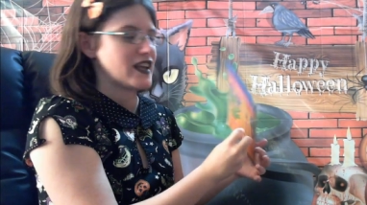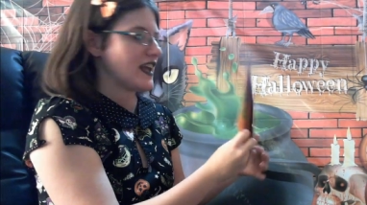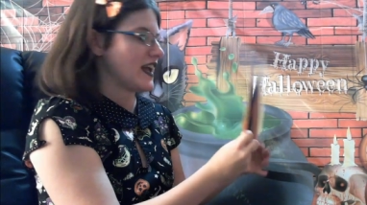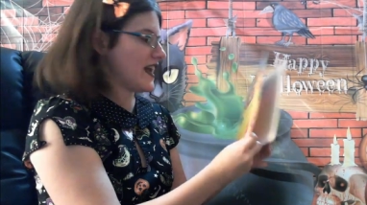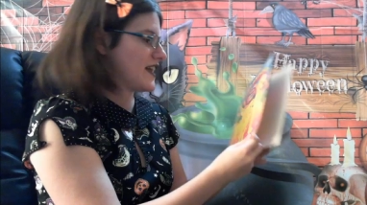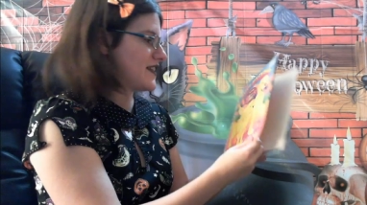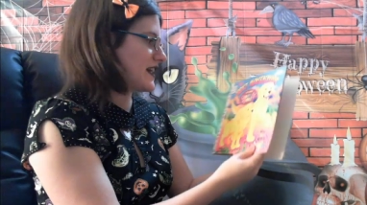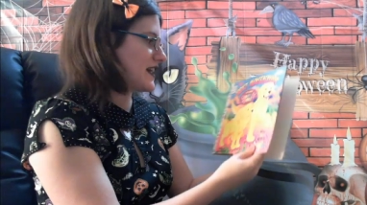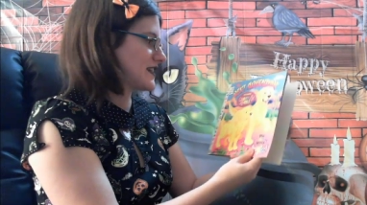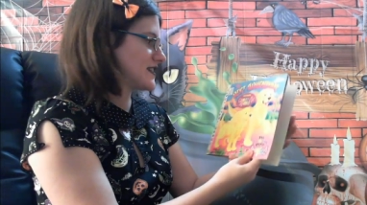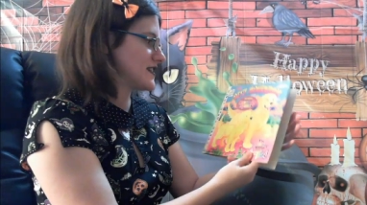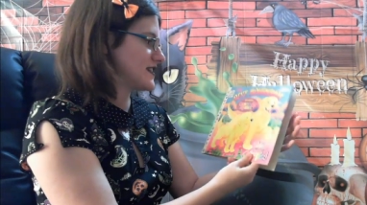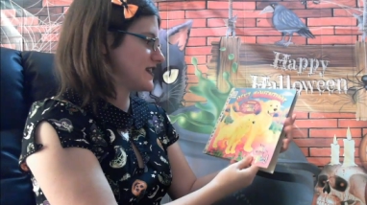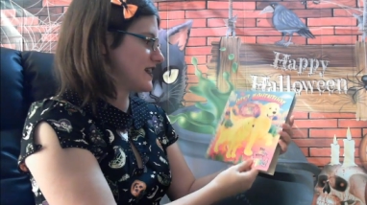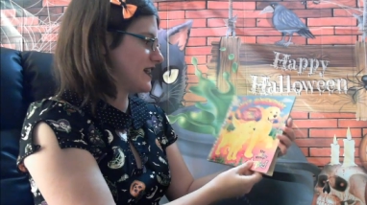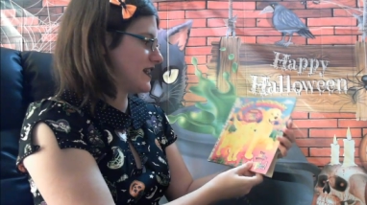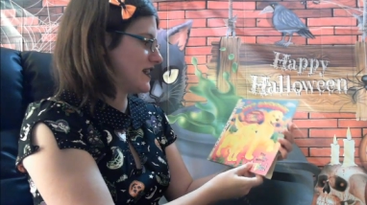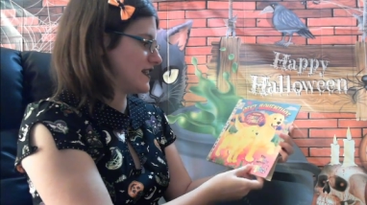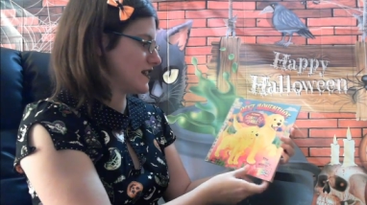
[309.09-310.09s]
And that's the
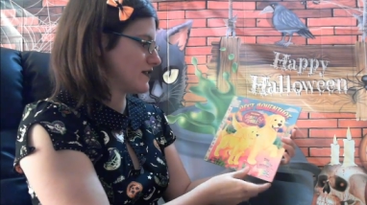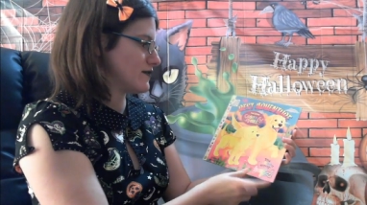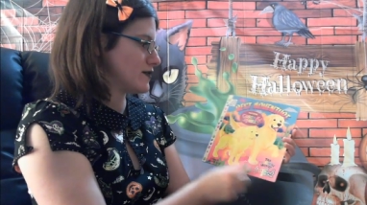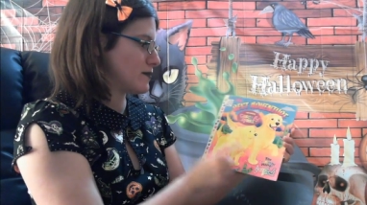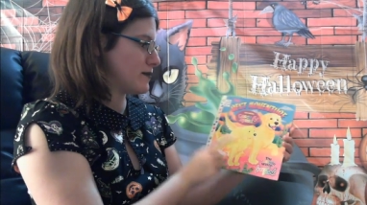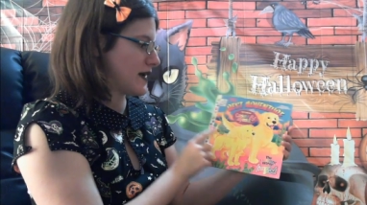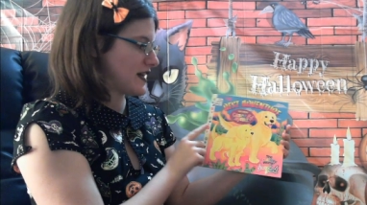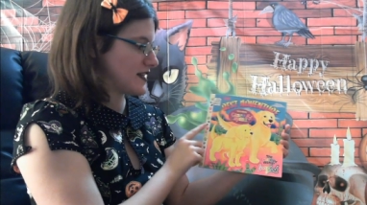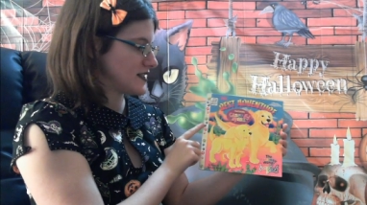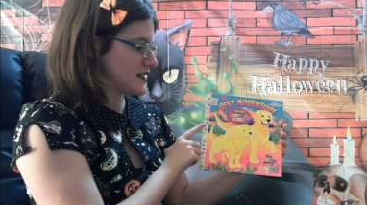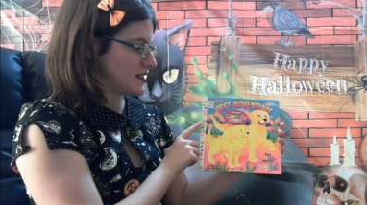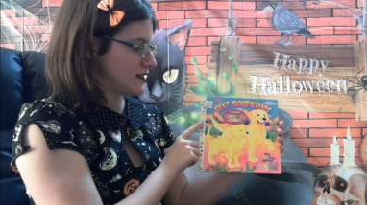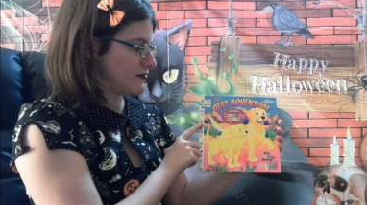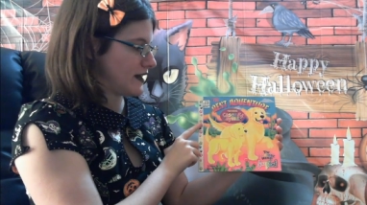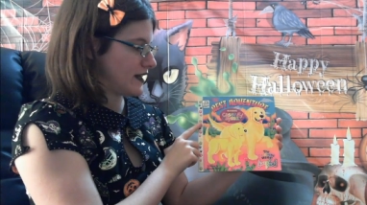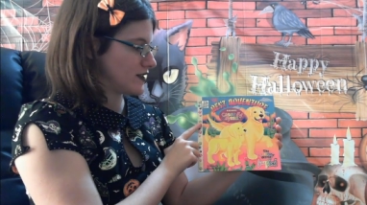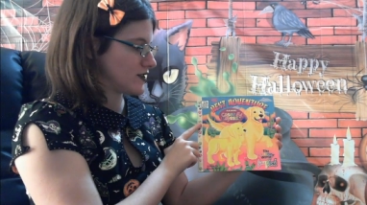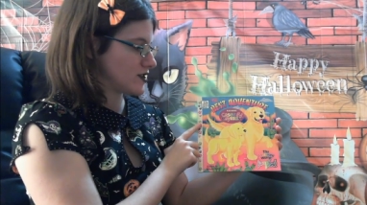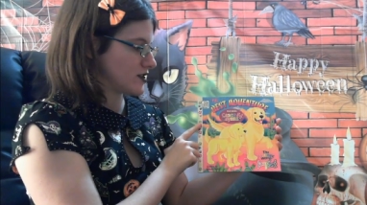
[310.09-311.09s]
end of The Best
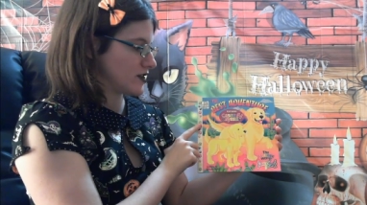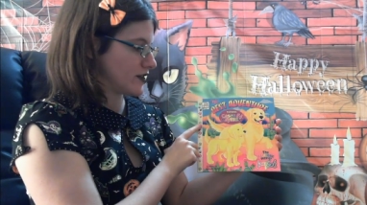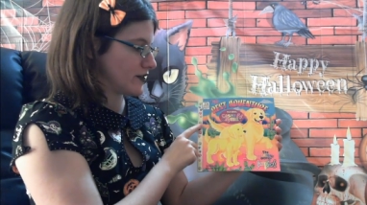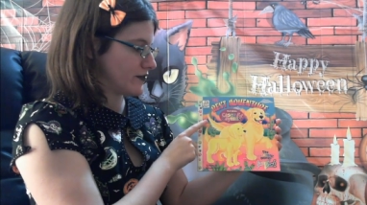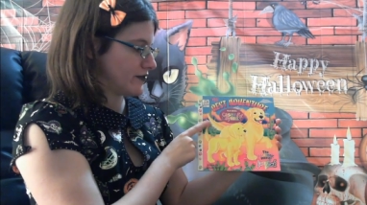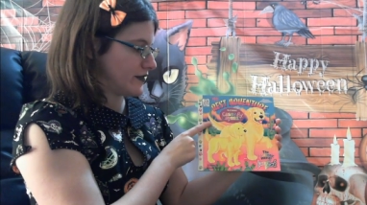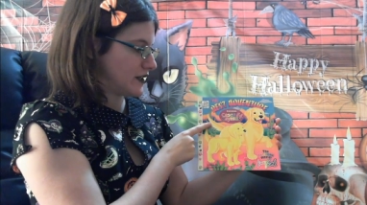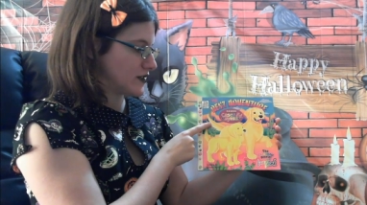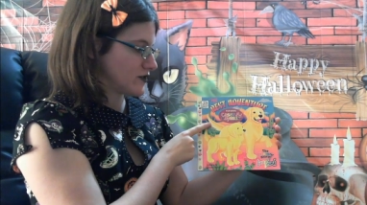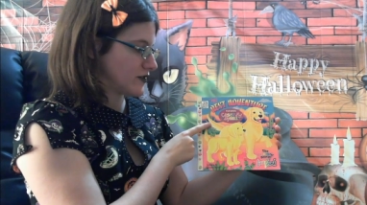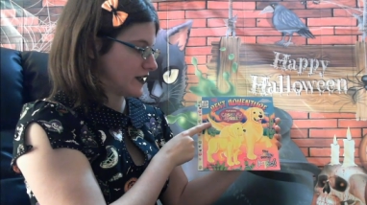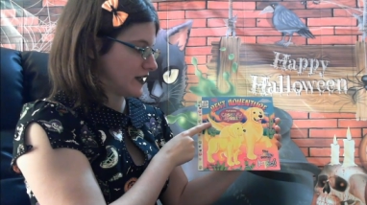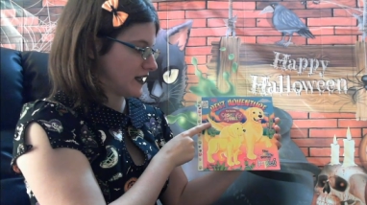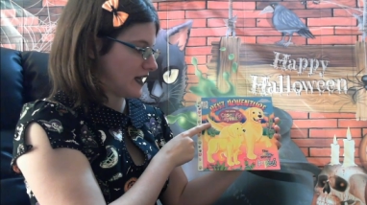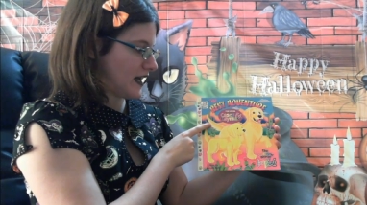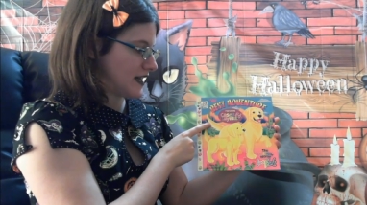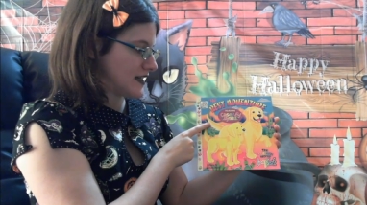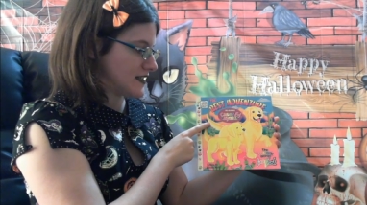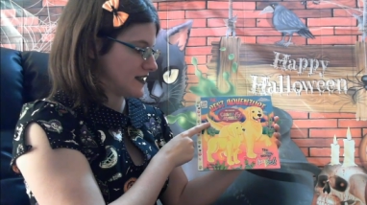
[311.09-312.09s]
Adventure featuring
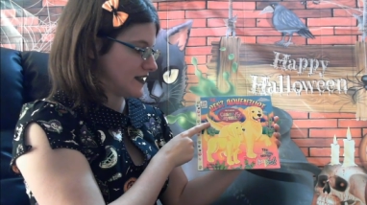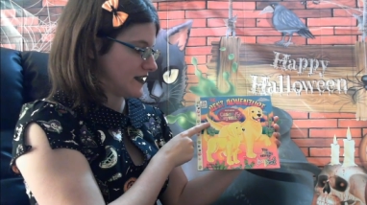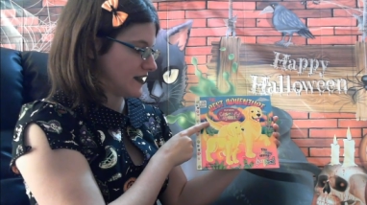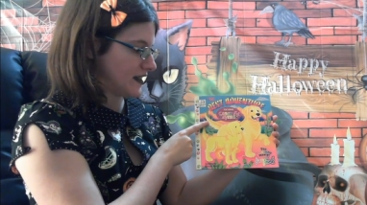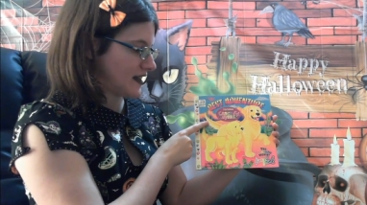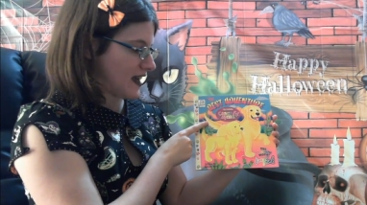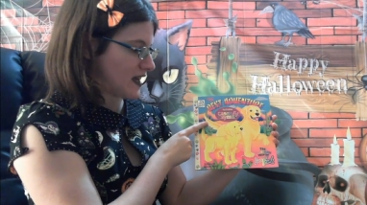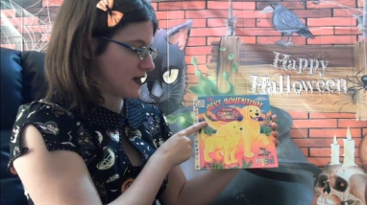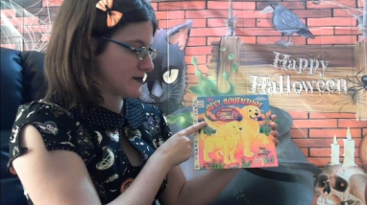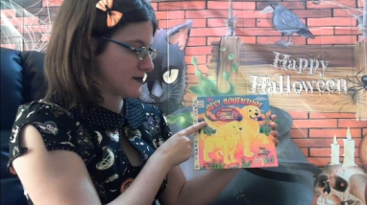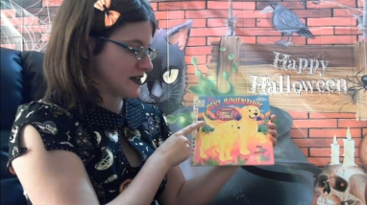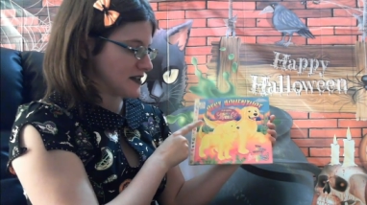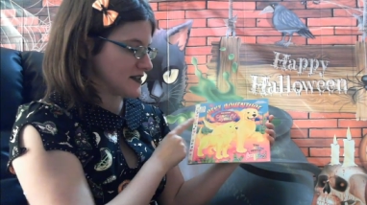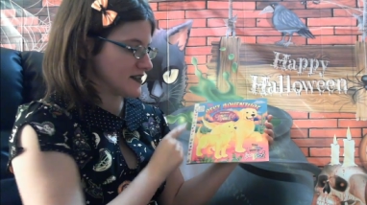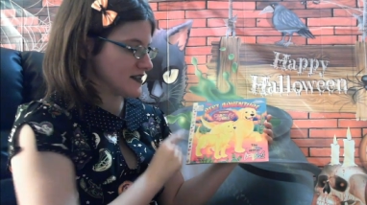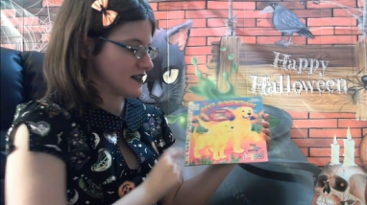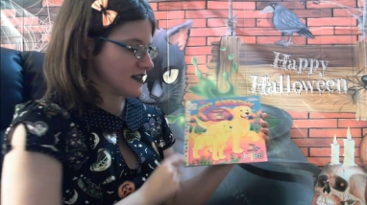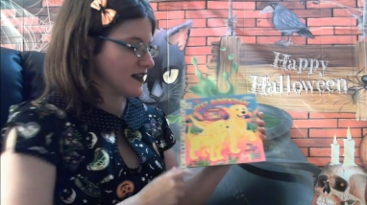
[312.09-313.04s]
Casey and Caymus.